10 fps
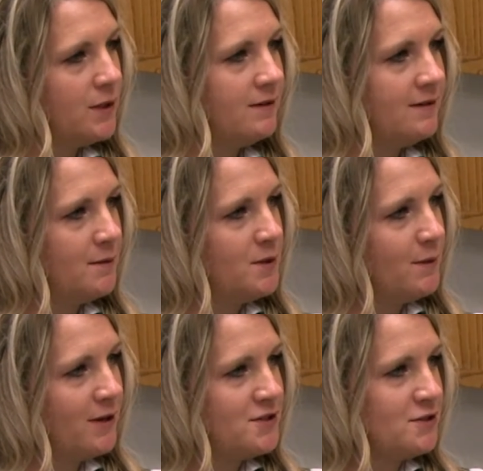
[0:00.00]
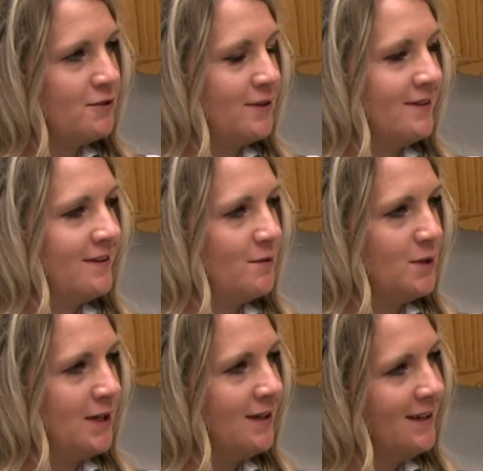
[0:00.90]
but tell me about your children. Tell
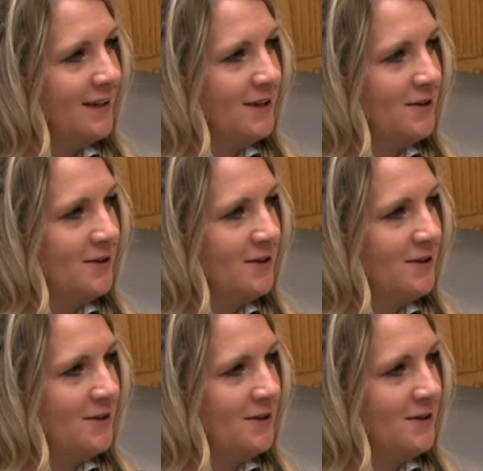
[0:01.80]
me.